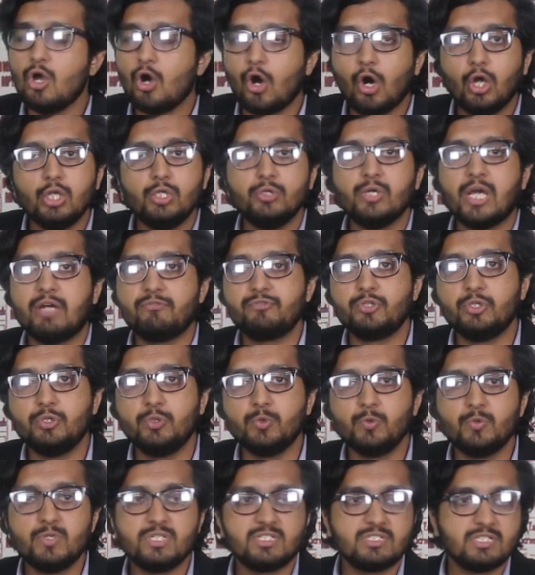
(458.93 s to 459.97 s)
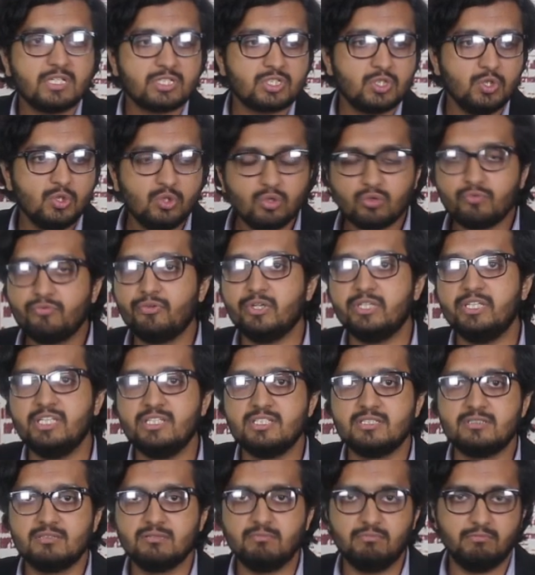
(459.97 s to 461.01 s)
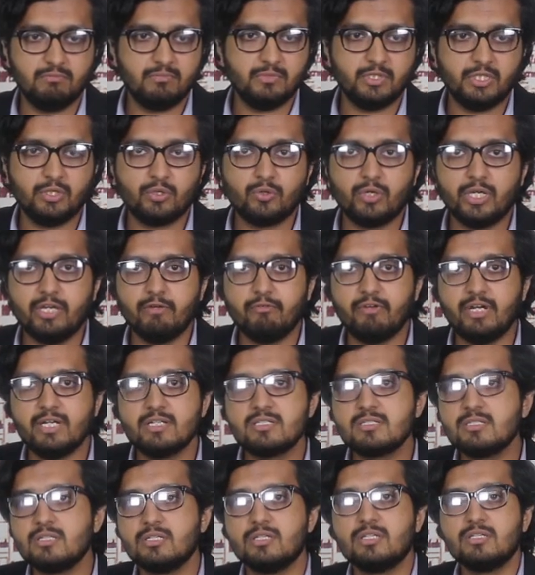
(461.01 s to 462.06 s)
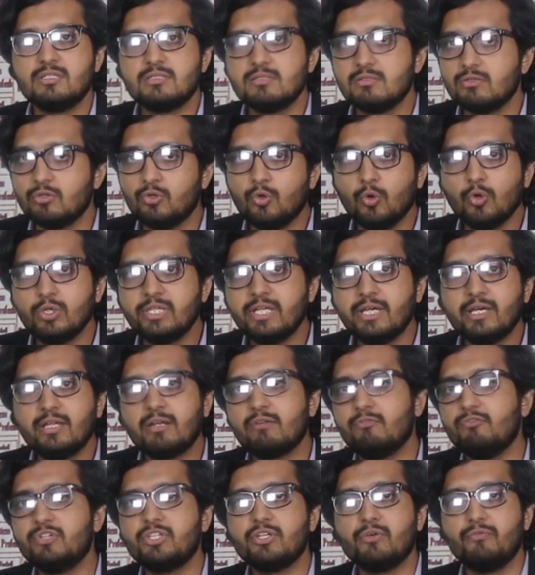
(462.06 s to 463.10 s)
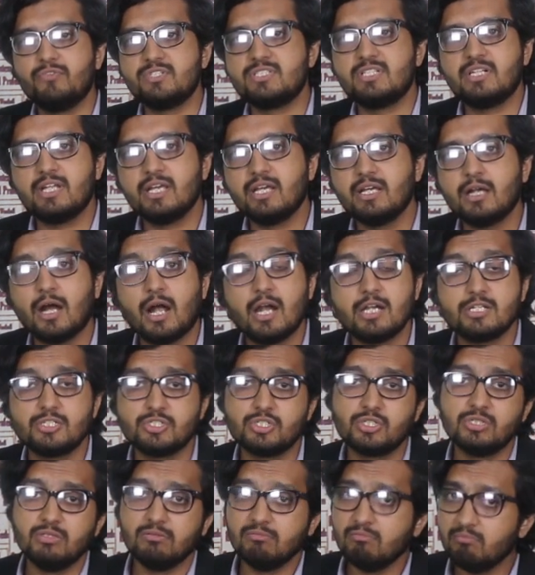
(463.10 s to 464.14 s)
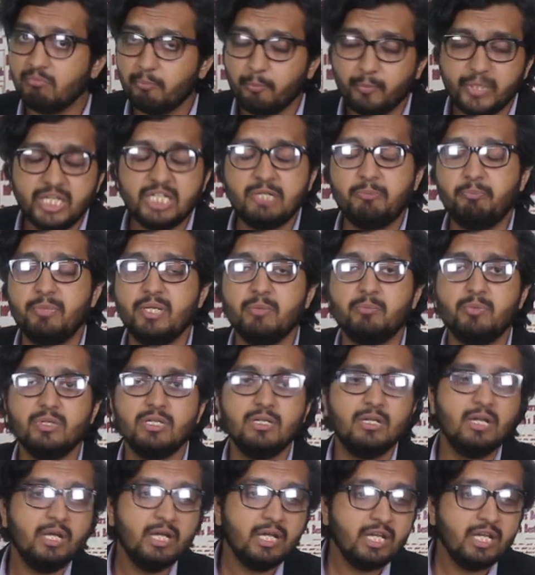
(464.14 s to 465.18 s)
All you have to do is just look for these, you know, events, go there with your visiting cards meet people